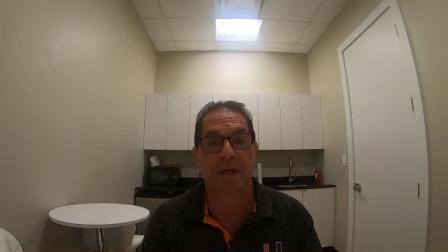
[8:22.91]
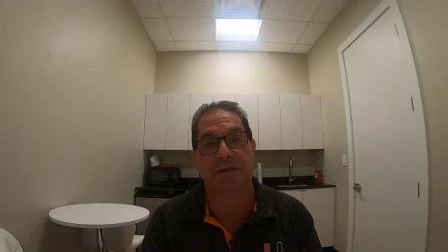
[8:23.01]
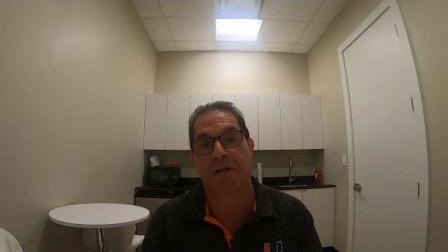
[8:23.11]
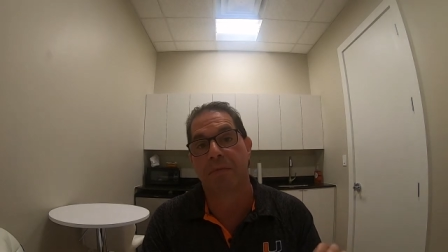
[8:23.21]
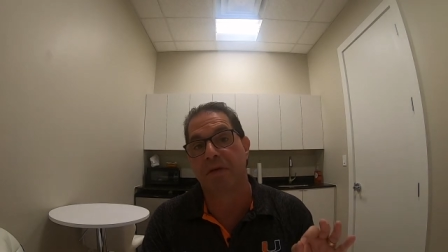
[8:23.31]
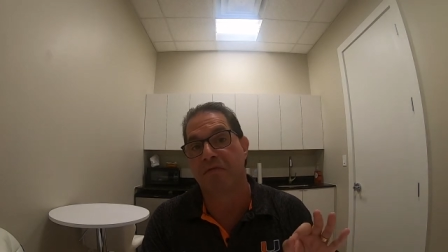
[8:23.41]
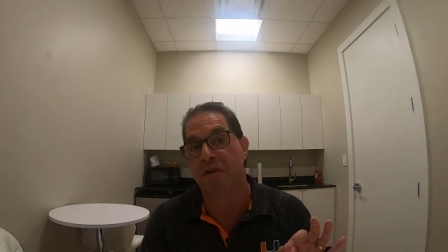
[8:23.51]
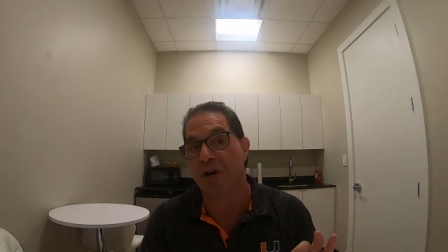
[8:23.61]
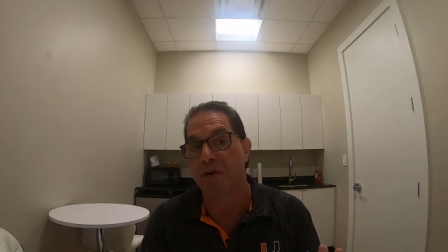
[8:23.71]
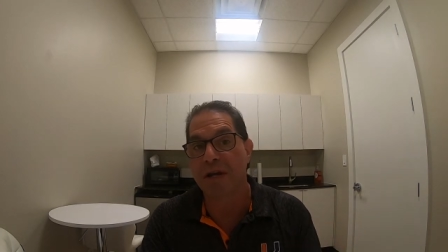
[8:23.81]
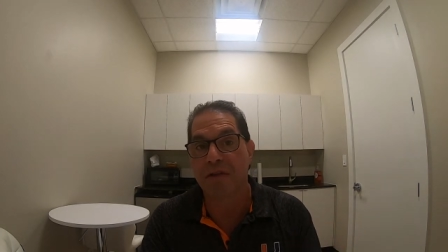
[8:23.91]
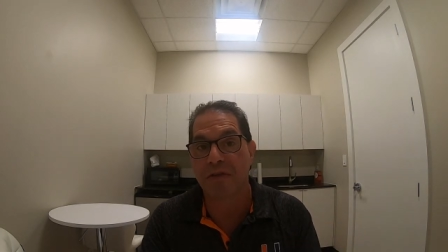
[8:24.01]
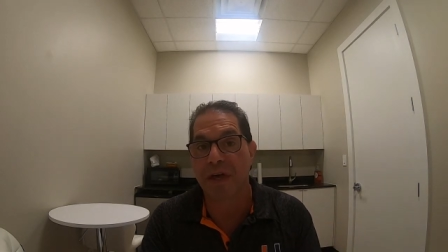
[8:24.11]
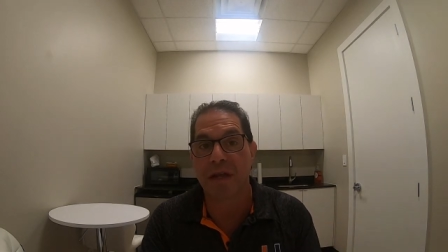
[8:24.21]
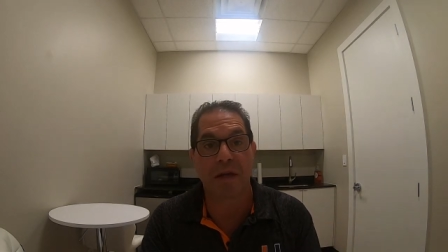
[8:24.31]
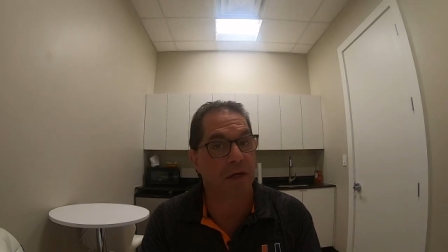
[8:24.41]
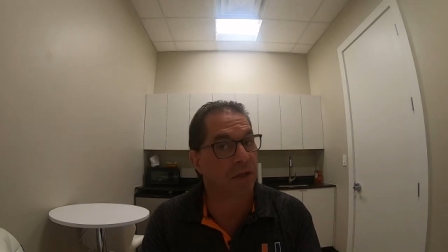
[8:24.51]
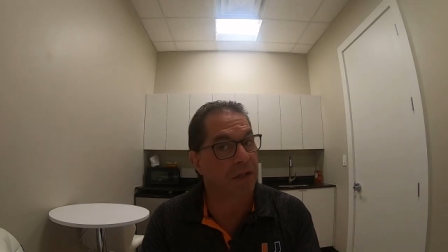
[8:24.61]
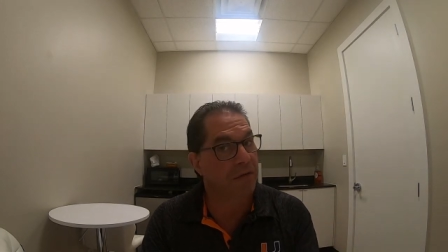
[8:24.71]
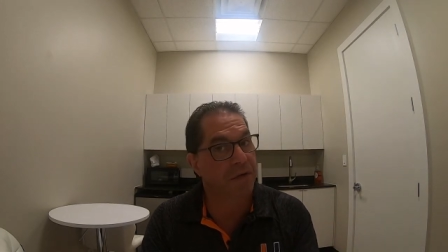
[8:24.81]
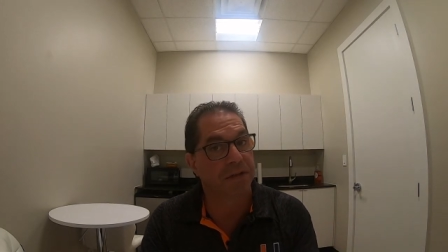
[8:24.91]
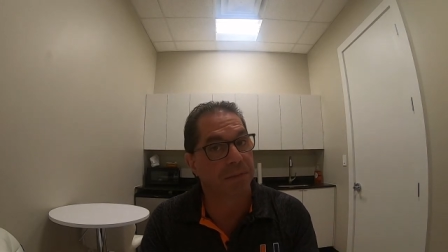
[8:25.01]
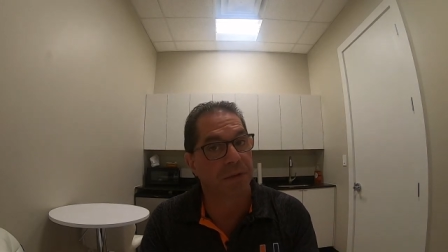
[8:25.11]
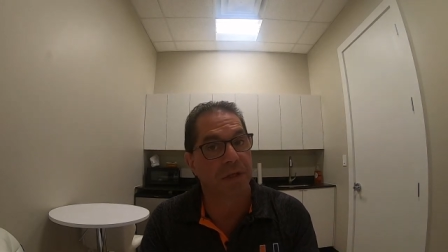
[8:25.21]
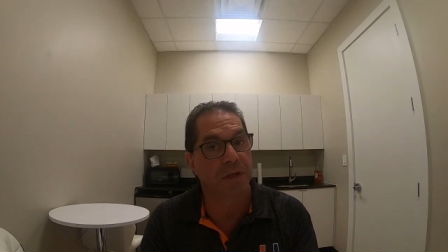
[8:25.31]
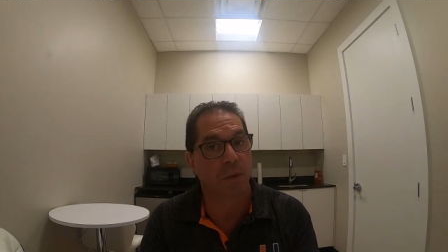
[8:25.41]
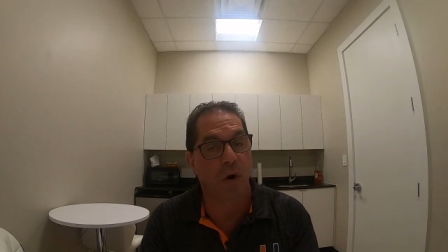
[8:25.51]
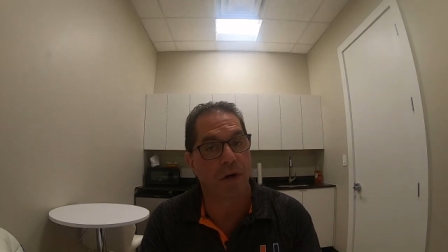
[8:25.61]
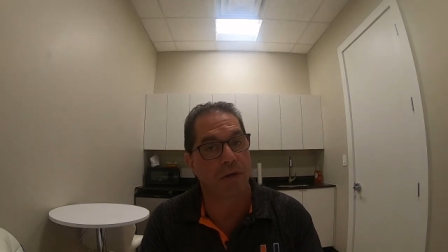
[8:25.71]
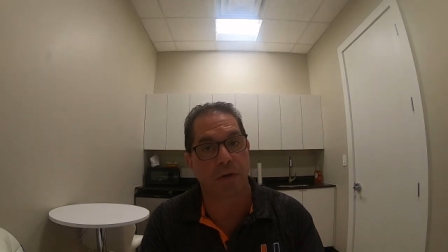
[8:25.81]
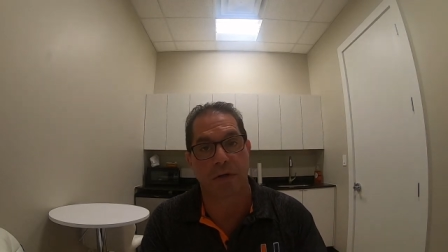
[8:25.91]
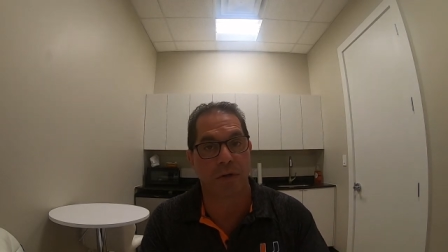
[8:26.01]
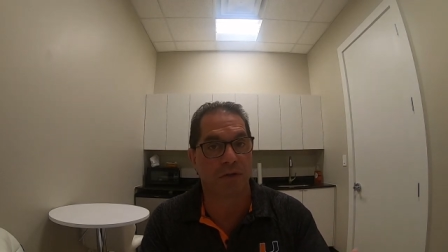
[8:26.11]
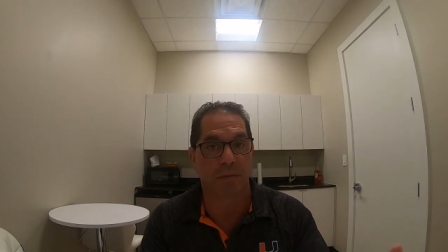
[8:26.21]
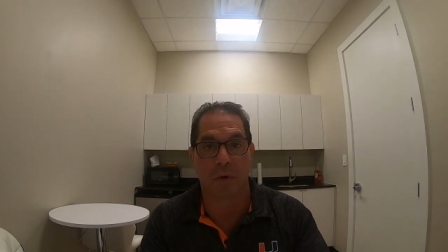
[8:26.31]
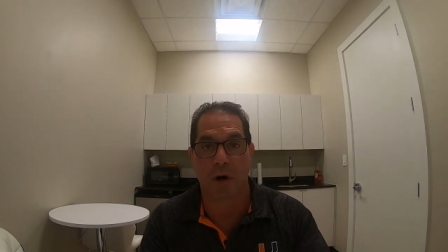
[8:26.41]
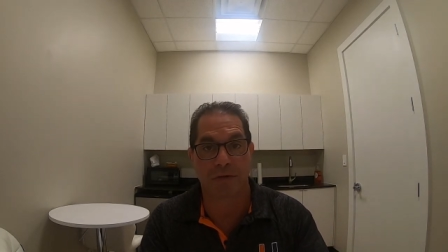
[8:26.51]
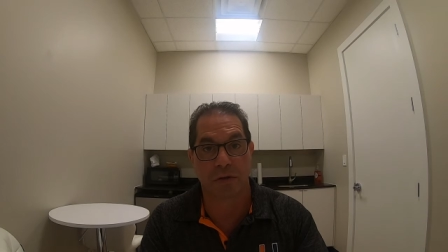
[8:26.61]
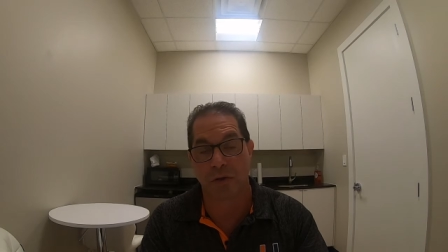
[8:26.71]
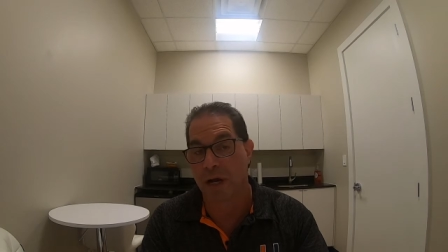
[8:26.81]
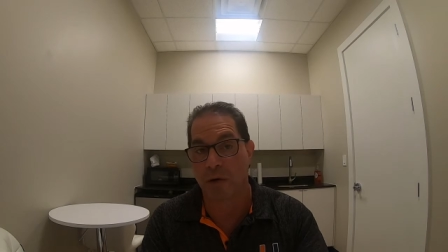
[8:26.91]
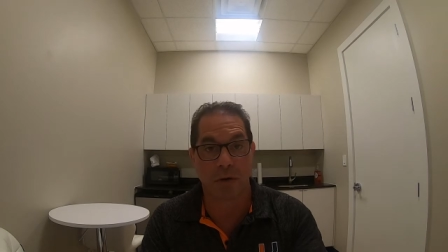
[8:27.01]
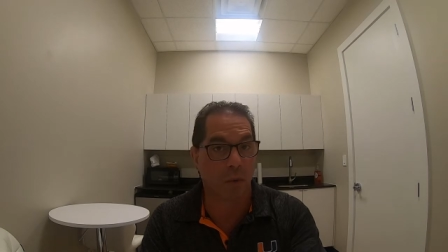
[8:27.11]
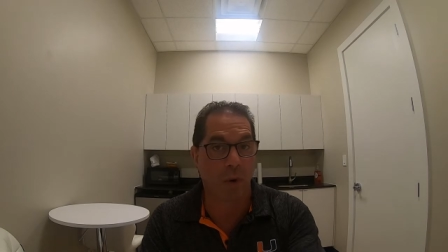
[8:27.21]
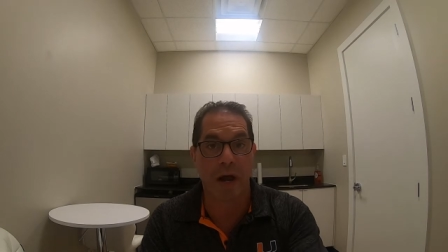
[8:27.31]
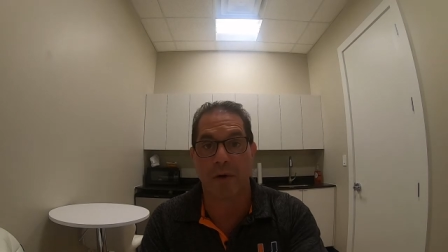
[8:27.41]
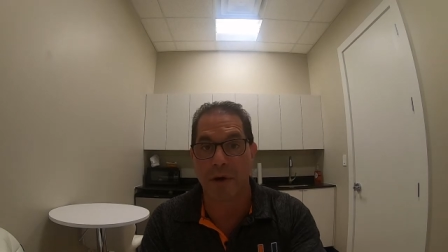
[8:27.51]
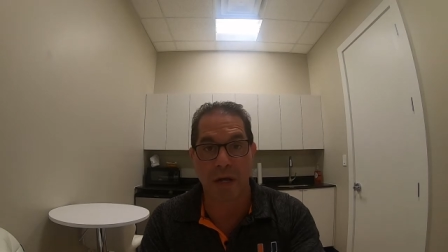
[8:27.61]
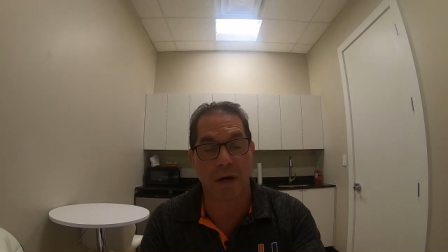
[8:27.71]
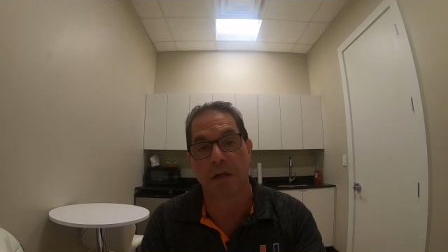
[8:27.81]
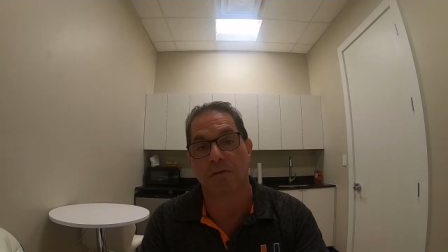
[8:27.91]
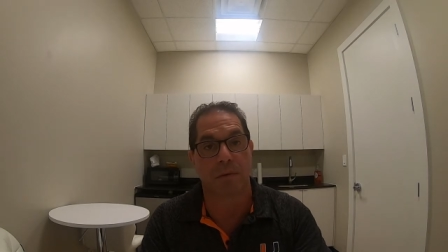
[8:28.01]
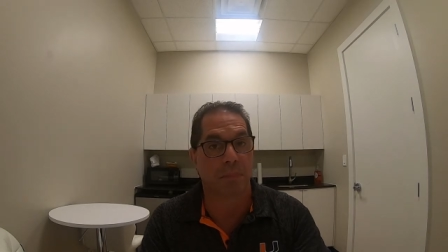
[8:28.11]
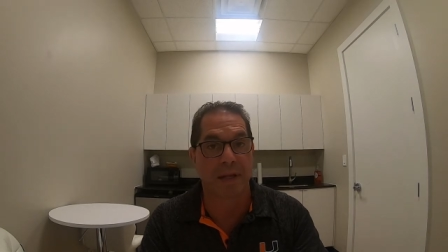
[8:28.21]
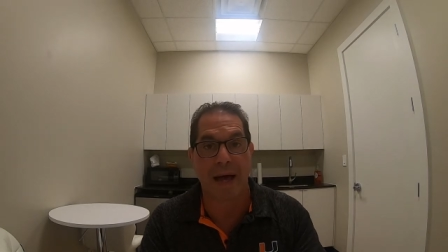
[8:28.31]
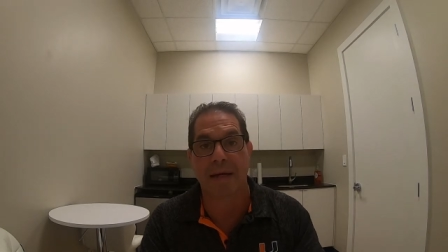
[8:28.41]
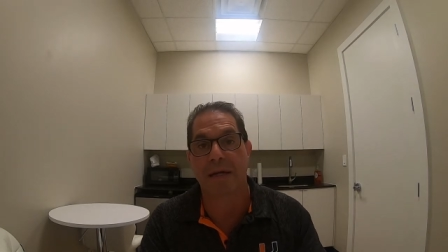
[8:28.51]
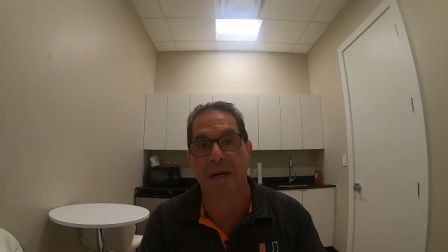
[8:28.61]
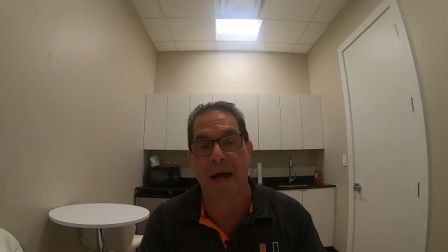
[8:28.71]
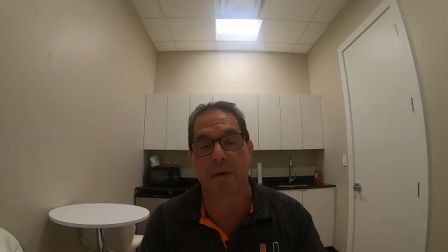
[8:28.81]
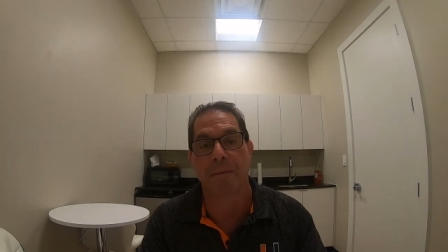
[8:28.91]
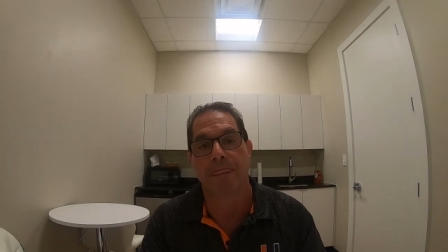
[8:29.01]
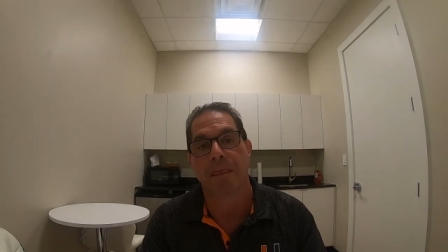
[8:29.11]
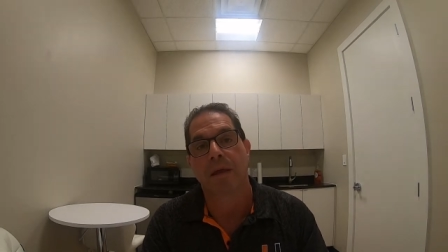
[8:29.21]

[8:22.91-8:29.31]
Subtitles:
It's going to be very thin, nearly invisible in the water. You can use a moss green or a white or any color and blacken it out.